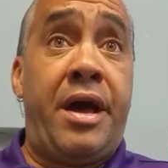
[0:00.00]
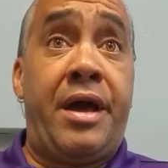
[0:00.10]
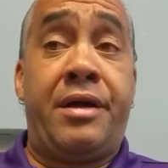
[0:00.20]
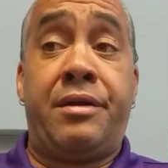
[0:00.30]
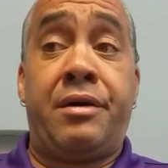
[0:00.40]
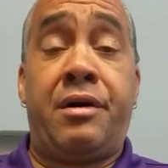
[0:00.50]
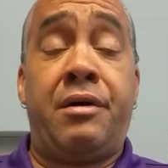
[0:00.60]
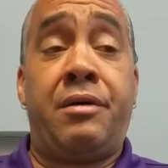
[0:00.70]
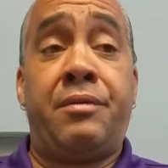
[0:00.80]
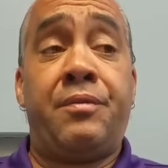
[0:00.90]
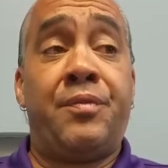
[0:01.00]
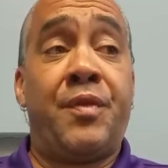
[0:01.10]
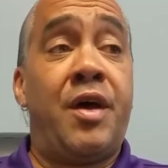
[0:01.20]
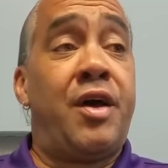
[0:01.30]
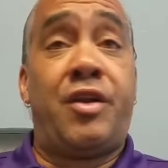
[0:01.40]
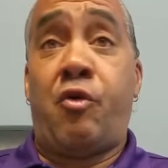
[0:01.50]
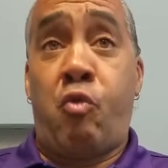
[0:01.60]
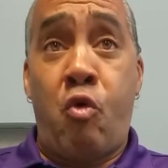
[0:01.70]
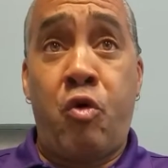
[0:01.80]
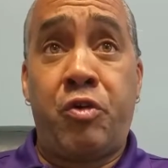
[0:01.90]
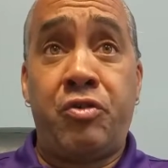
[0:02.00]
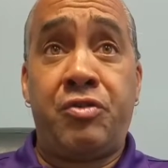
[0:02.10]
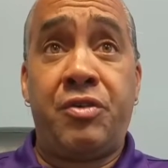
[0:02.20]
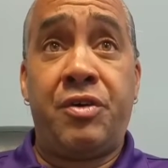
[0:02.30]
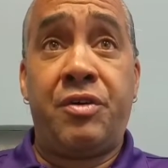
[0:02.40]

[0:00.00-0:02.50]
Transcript: and the waters,